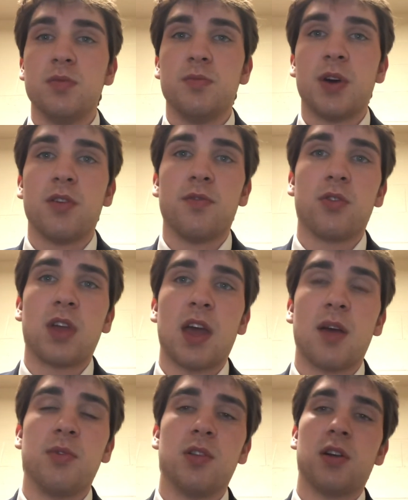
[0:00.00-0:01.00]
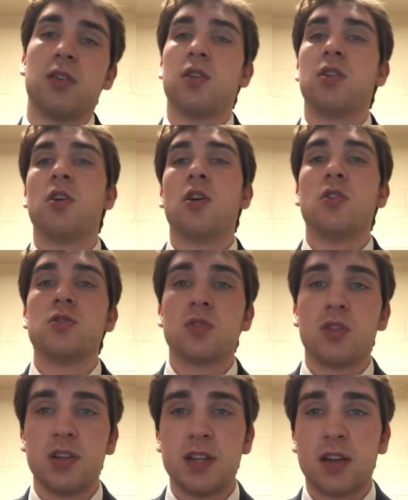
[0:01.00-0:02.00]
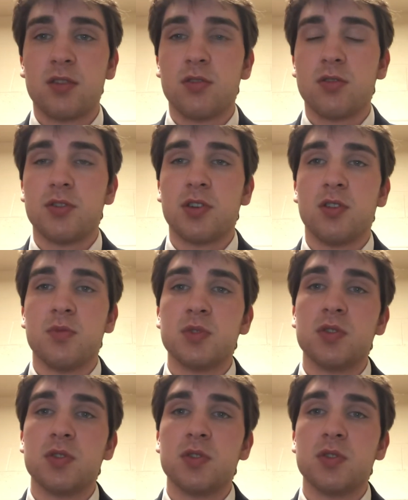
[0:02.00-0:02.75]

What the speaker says: better vocabulary, sort of the technical terms.